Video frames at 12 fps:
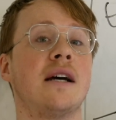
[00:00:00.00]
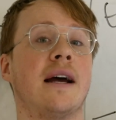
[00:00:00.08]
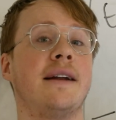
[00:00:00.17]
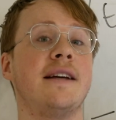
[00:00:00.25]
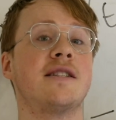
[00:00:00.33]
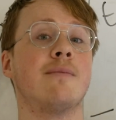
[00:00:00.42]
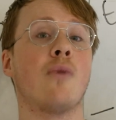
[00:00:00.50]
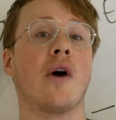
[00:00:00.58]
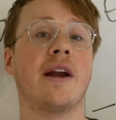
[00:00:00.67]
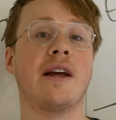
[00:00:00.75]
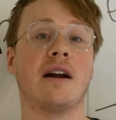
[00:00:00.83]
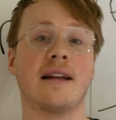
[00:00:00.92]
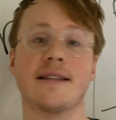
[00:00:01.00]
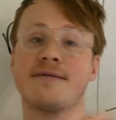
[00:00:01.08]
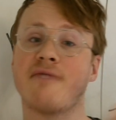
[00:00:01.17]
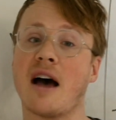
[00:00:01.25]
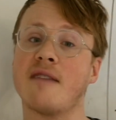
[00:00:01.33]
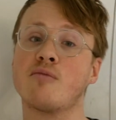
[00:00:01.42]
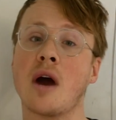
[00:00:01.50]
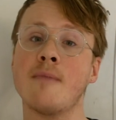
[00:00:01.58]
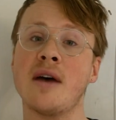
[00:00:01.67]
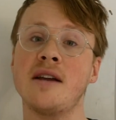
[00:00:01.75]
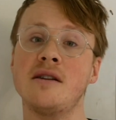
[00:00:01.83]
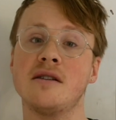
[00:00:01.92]
It needs a moiety on its 5'
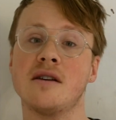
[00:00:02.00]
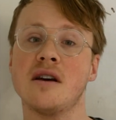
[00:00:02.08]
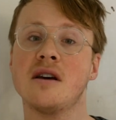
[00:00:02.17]
end